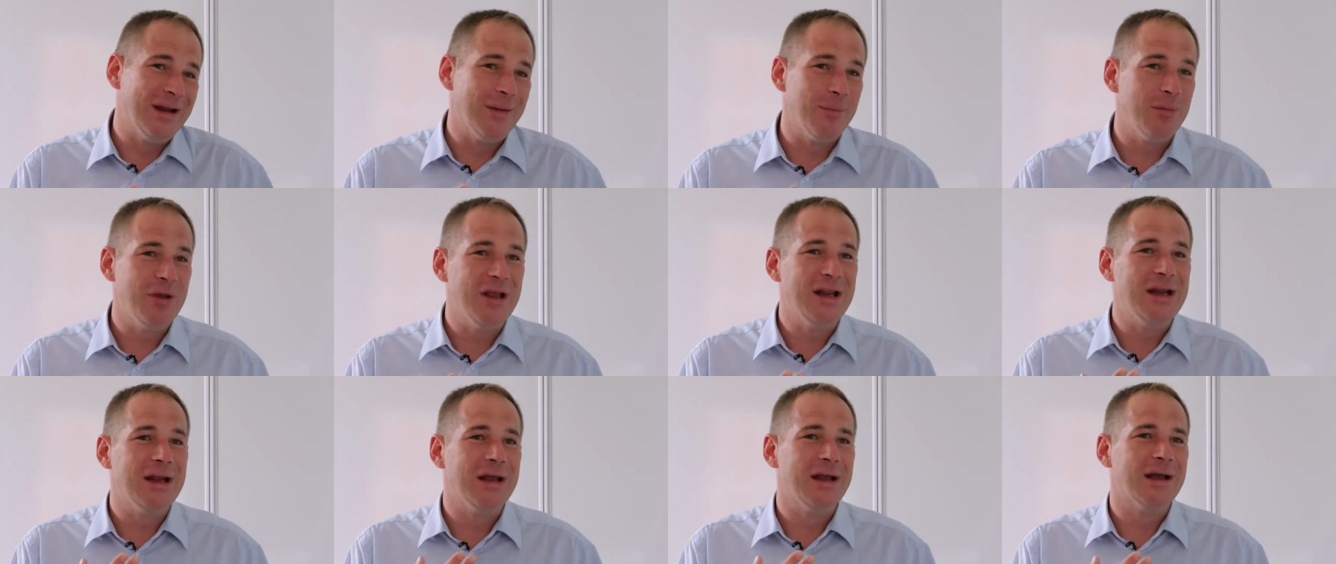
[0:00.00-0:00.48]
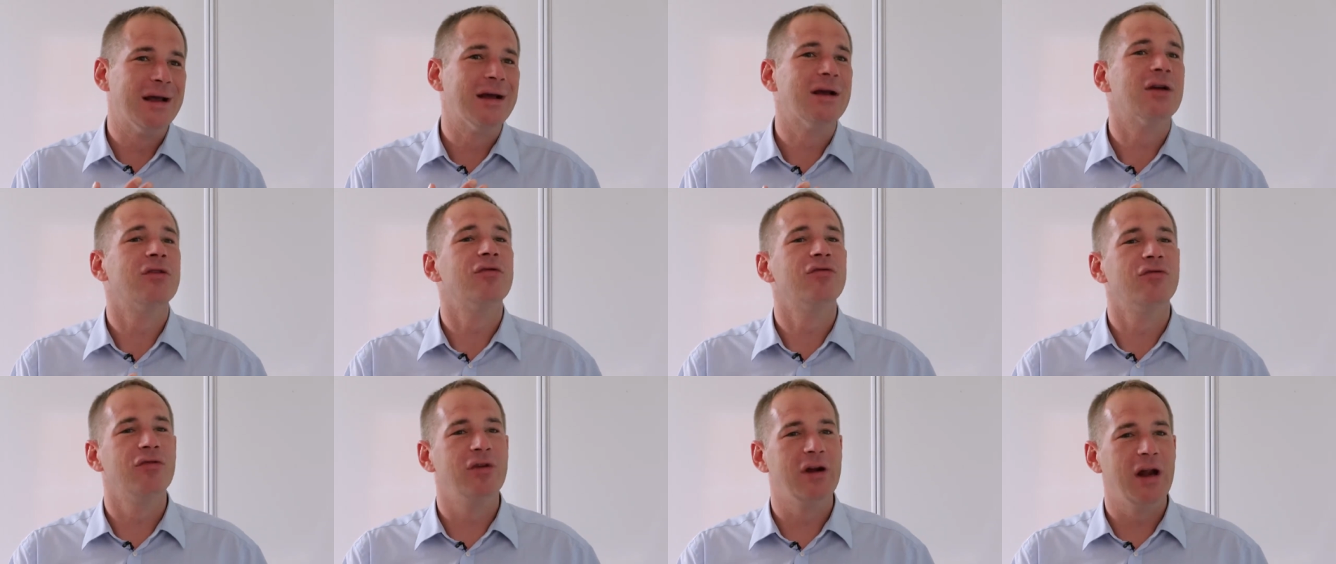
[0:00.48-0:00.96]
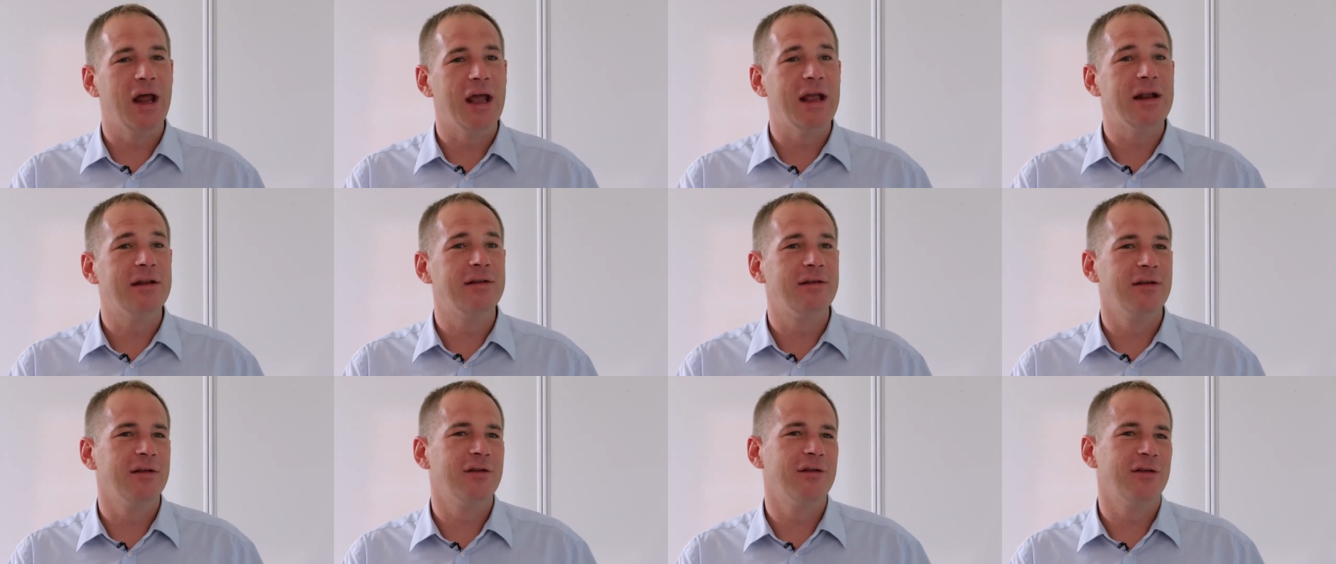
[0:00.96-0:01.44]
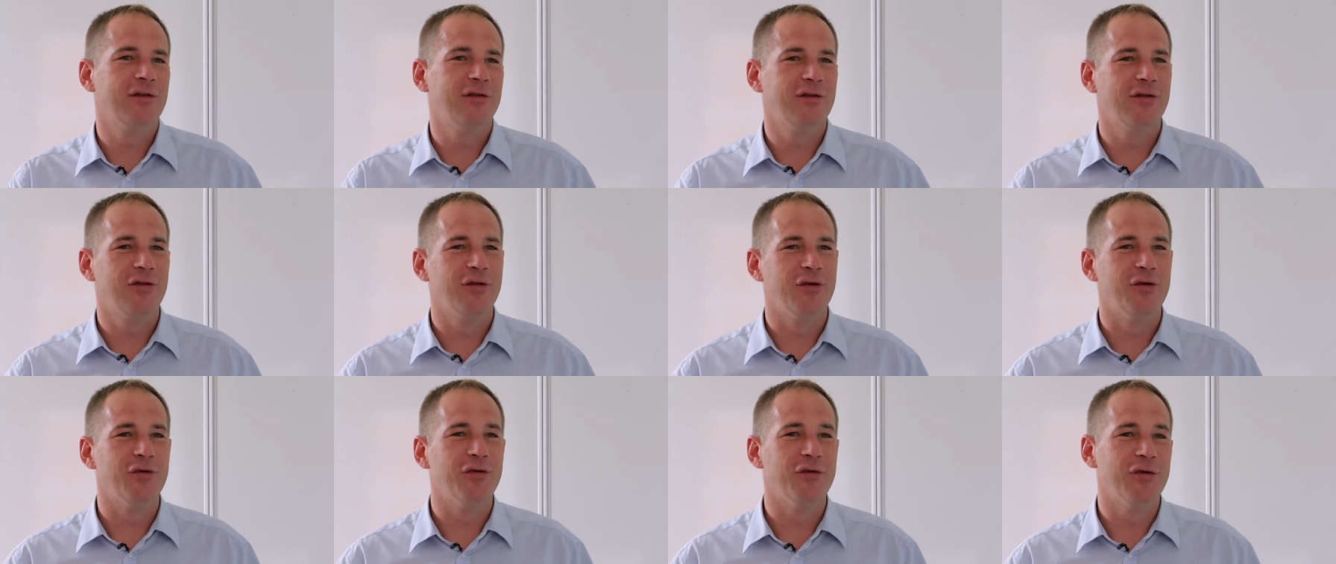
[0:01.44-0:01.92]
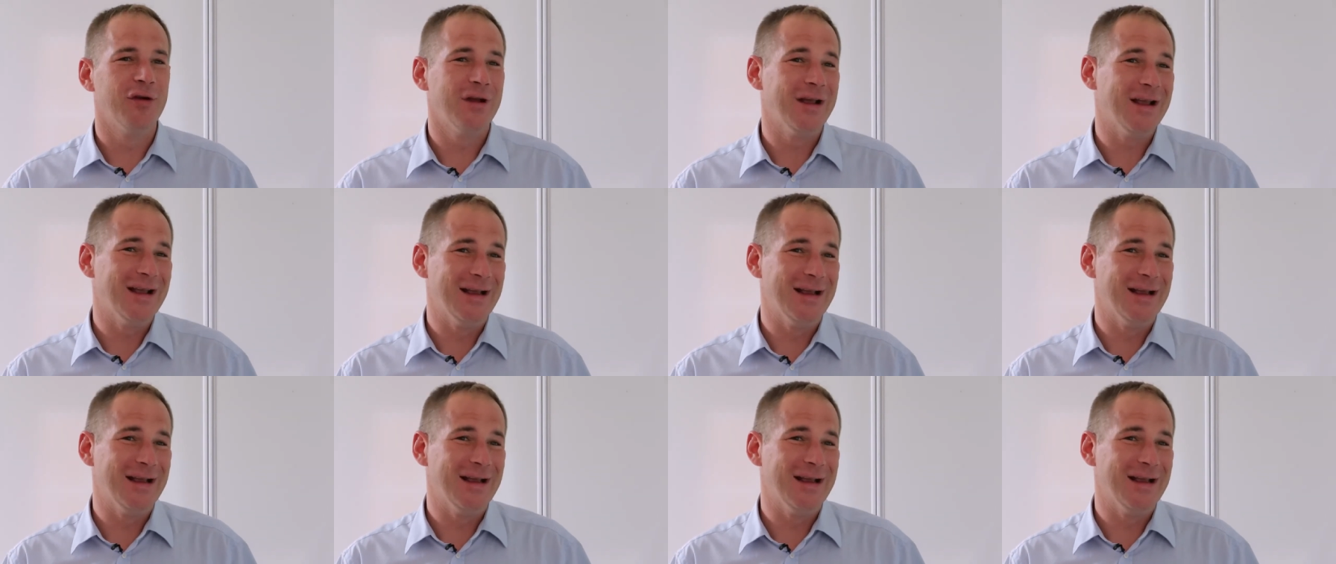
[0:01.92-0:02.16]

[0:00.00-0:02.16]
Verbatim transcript: the media related to